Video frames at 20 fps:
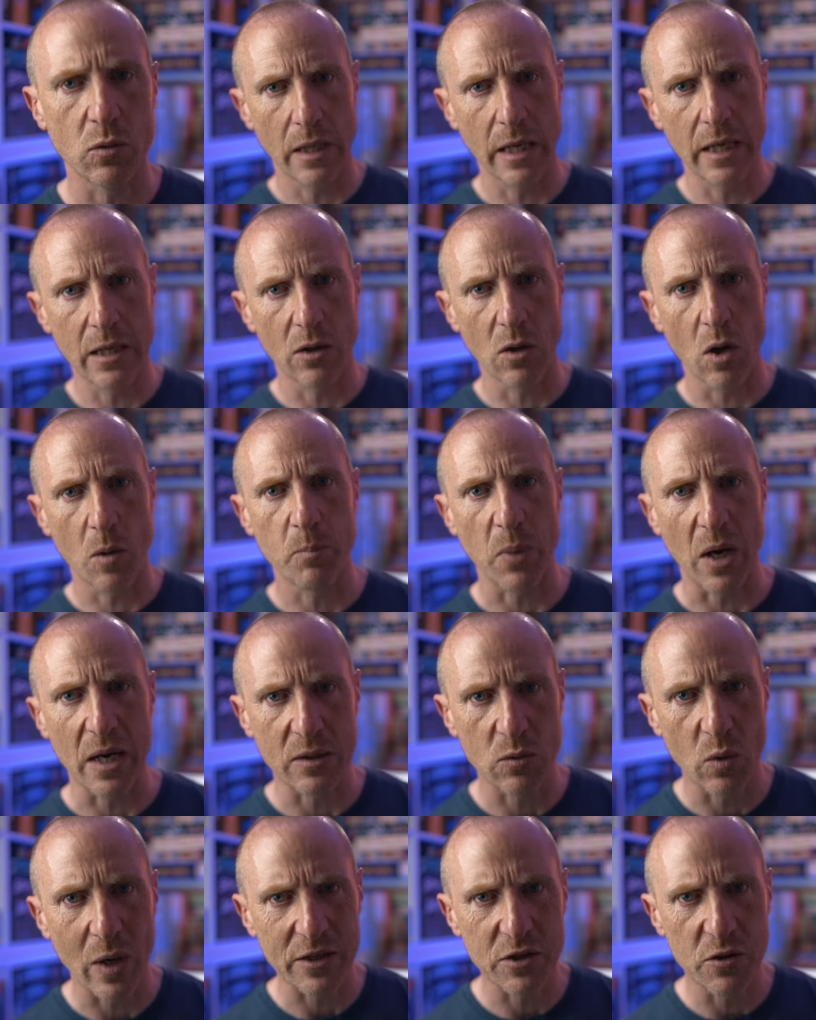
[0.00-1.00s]
Hit the like button
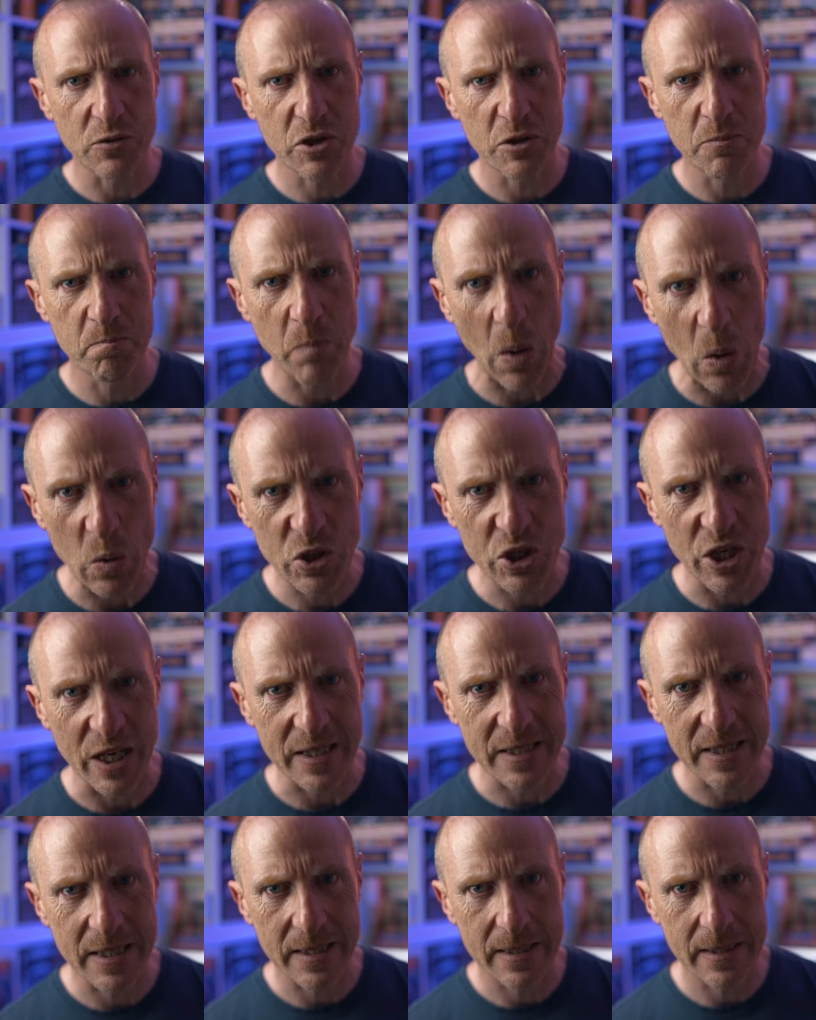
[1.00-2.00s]
on that YouTube
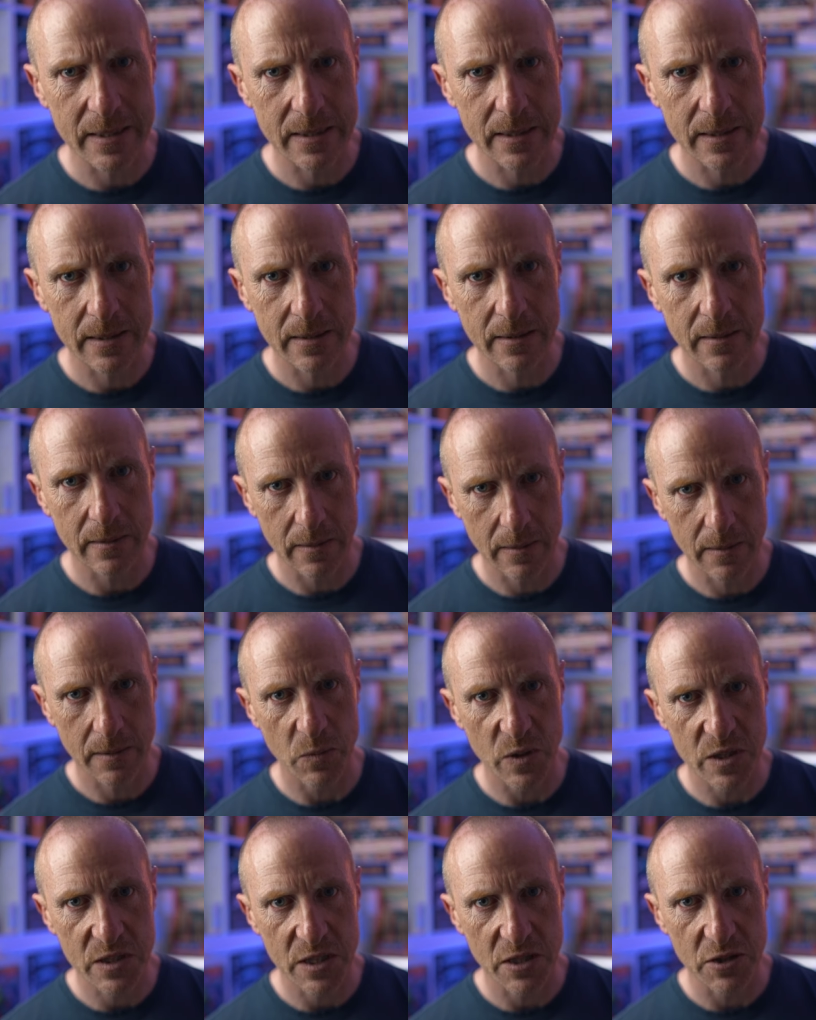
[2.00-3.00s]
bullshit.
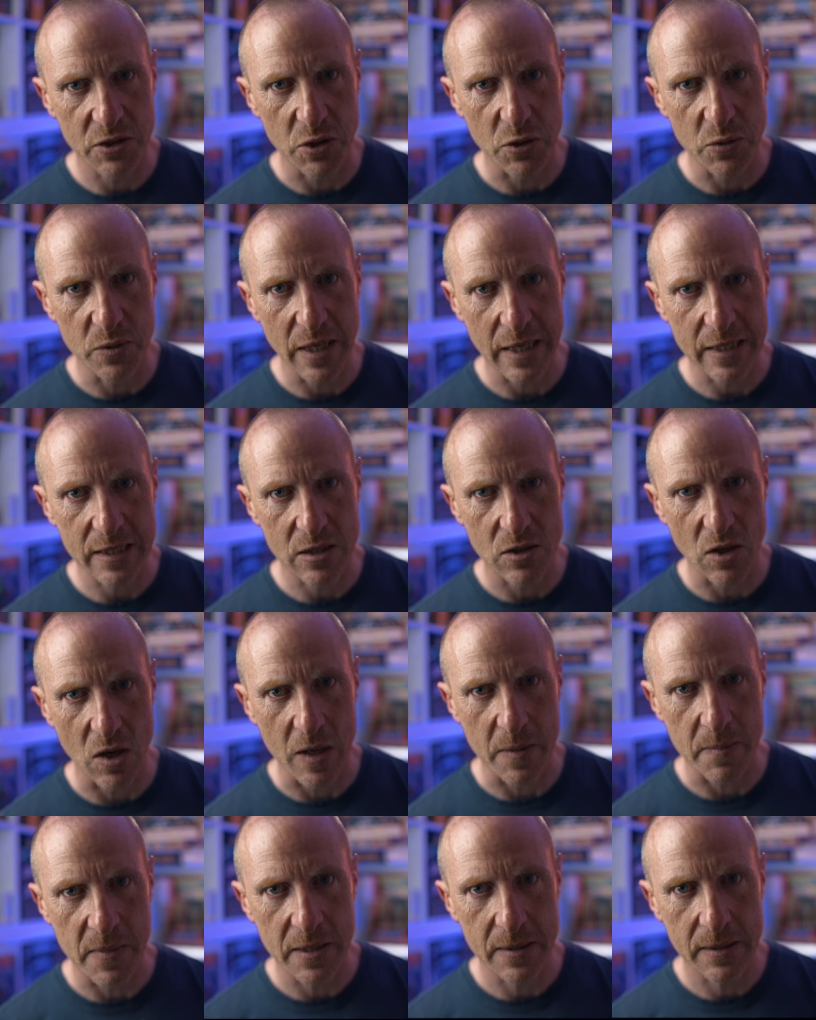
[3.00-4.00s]
We'll see you next
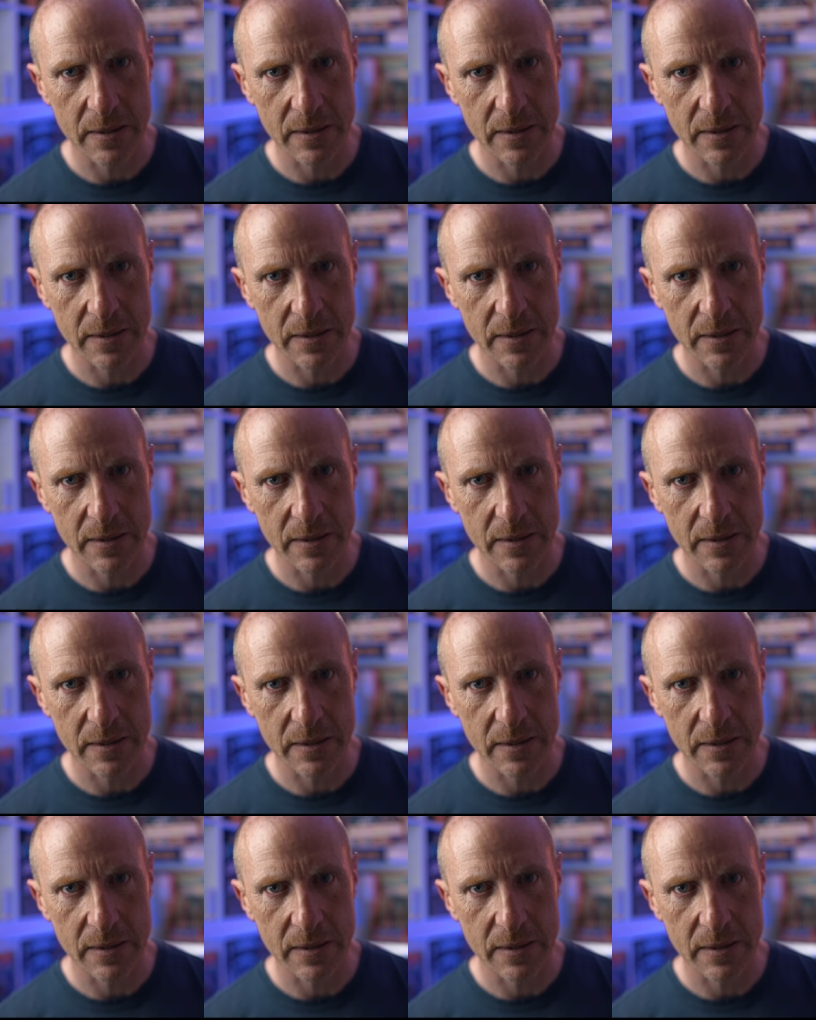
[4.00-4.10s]
time.